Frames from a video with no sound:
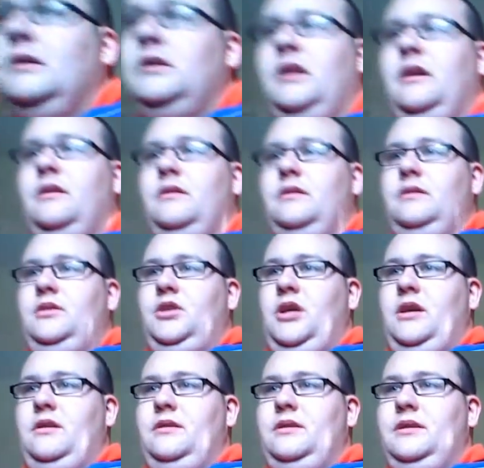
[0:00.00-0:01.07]
stairs
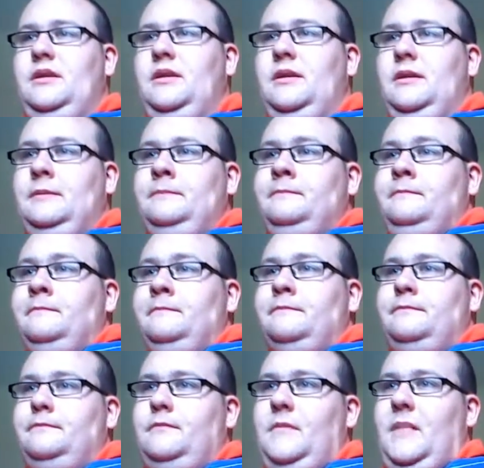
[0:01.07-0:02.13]
chairs.
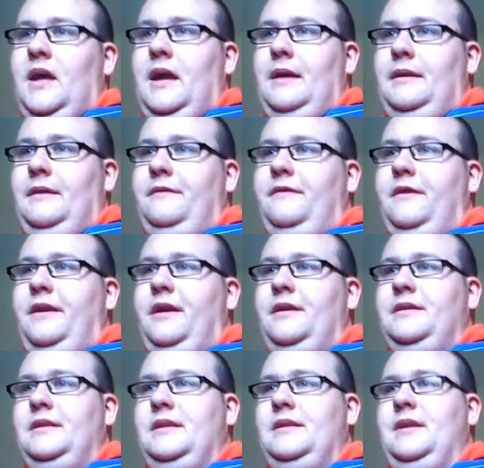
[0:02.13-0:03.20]
Uh, they fight onto the